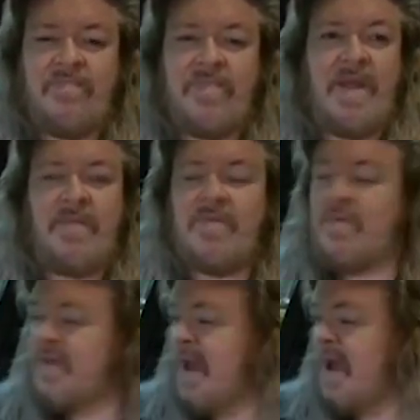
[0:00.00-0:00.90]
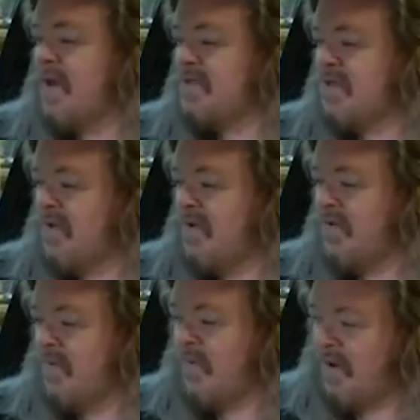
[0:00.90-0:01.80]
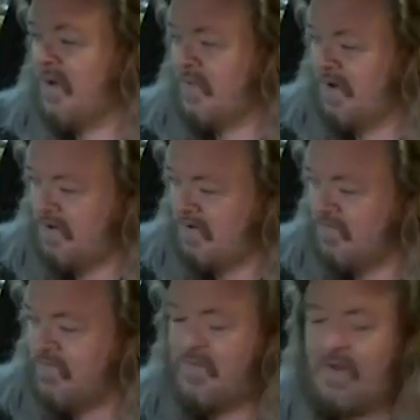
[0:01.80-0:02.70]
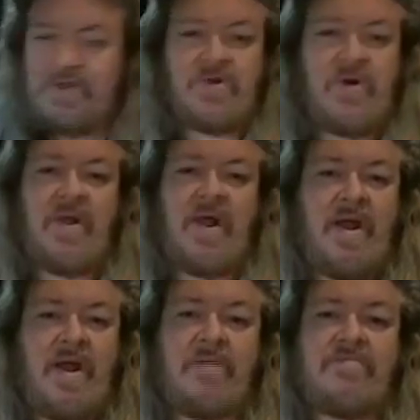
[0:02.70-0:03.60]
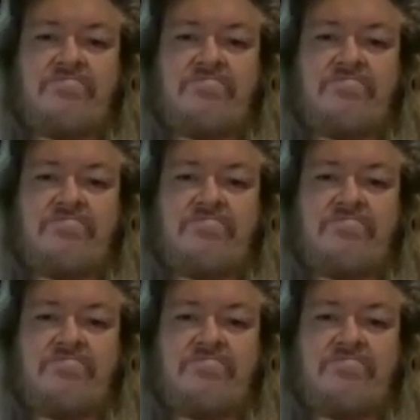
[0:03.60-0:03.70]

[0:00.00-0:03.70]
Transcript: came to attack us along the way. We need to flush all that out.